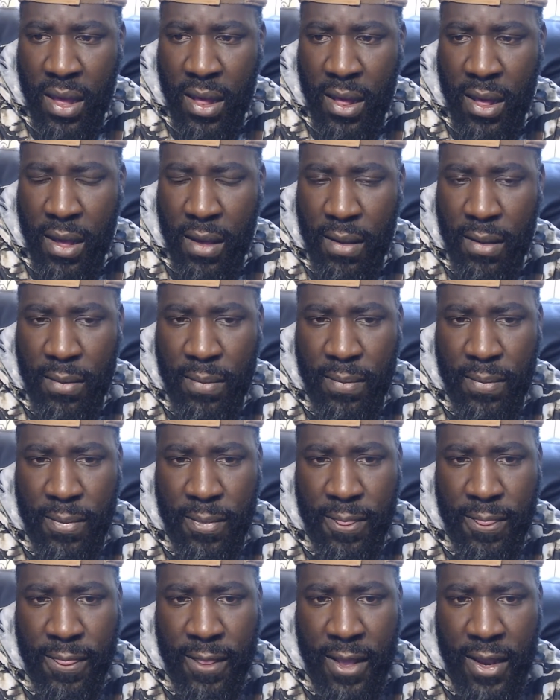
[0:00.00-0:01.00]
and
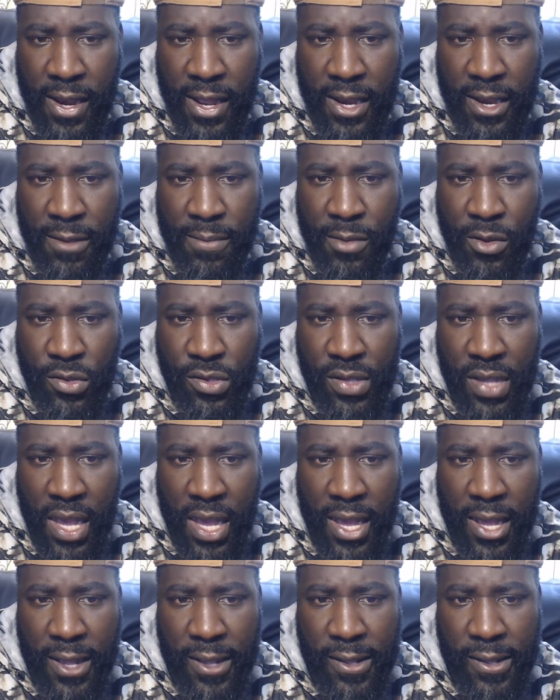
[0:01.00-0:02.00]
let the Most
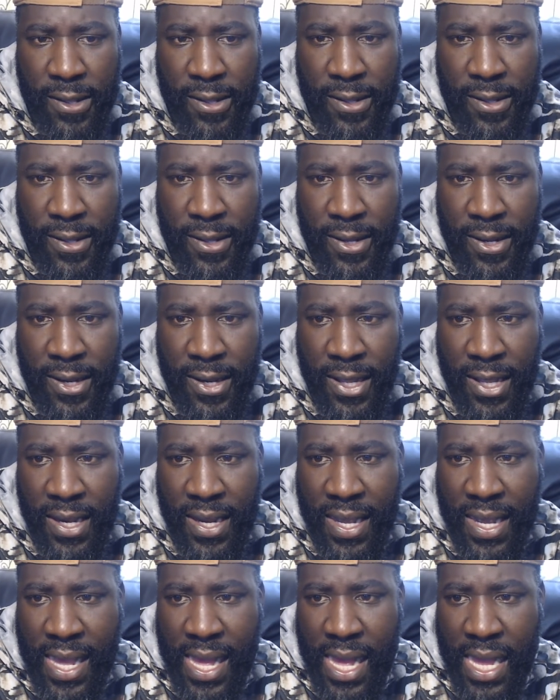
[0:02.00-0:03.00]
High lead
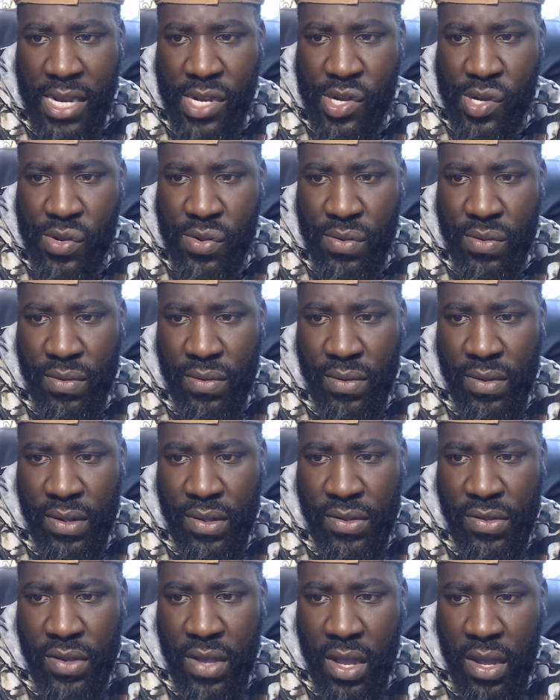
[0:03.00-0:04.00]
and guide you
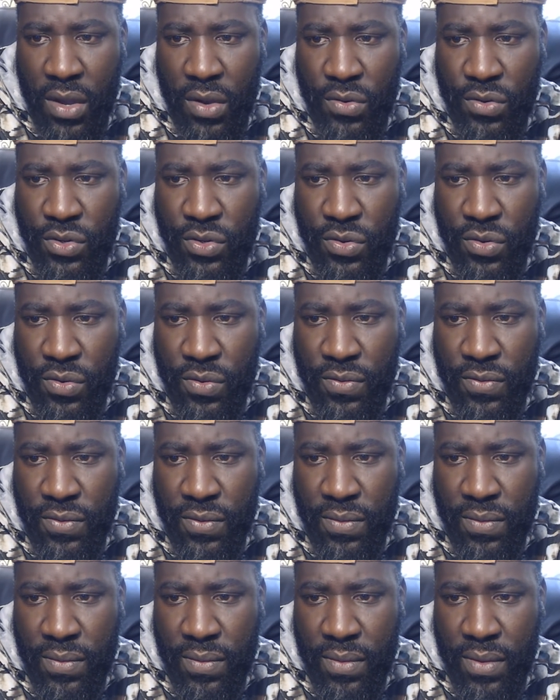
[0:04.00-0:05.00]
into all truth.
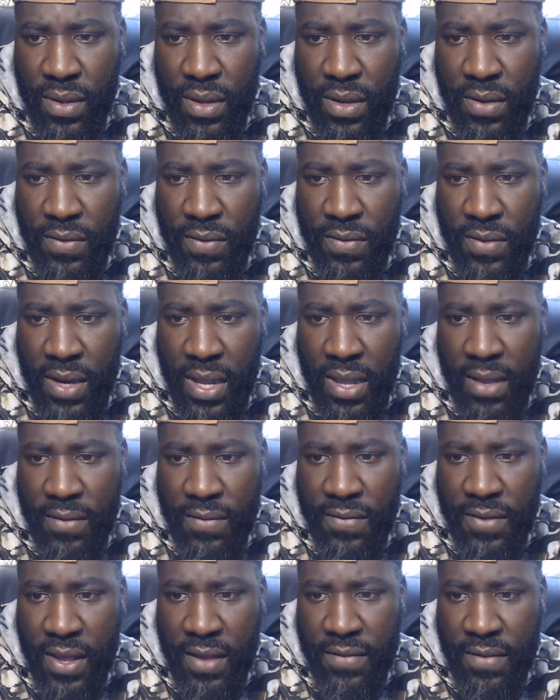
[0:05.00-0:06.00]
Let him
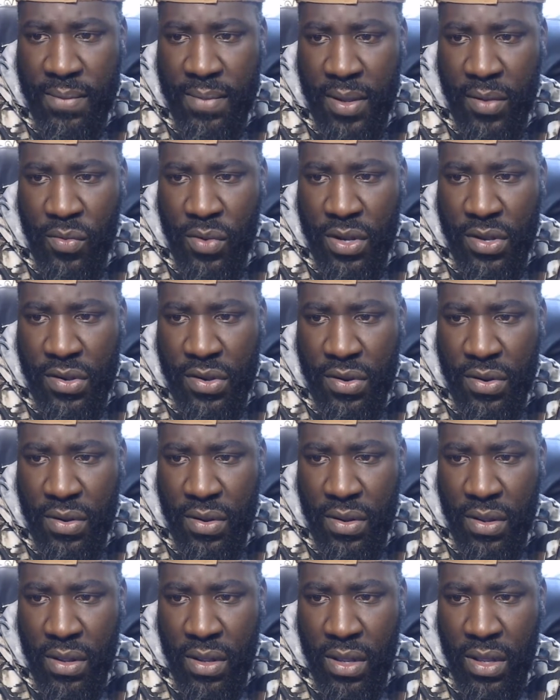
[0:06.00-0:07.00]
forever be with you.
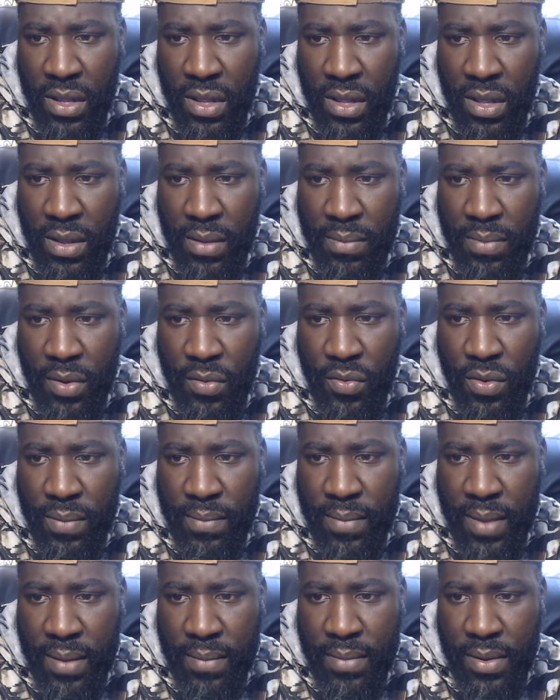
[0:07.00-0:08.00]
But
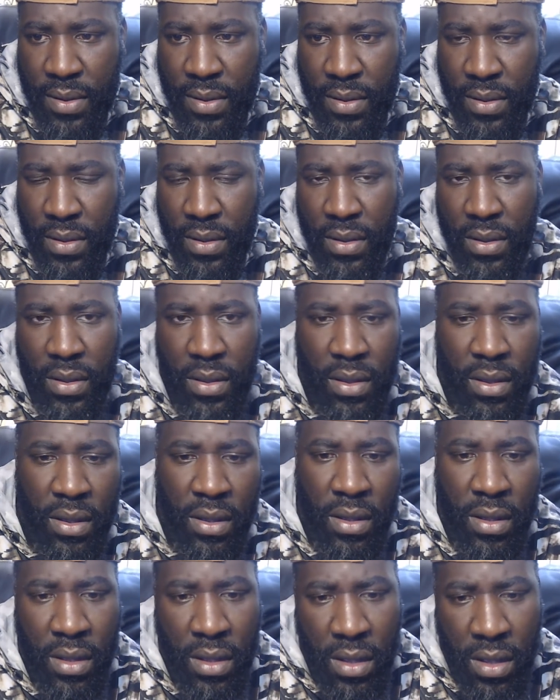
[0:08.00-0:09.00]
remember,
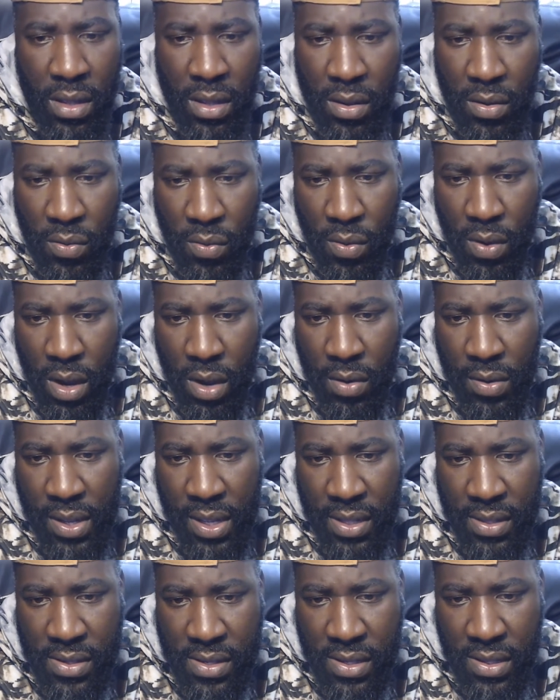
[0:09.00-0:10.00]
walk
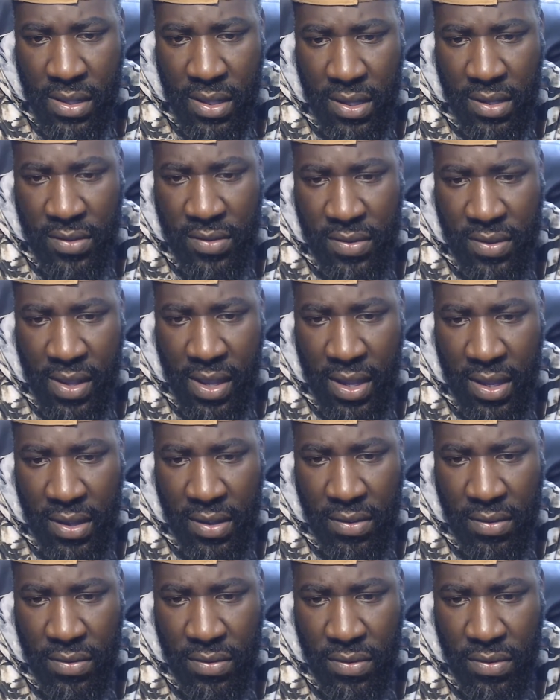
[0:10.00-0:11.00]
into these
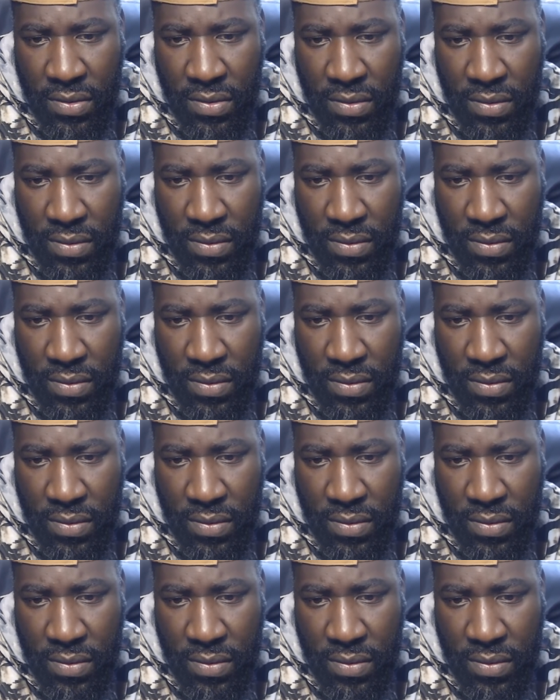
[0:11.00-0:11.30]
things.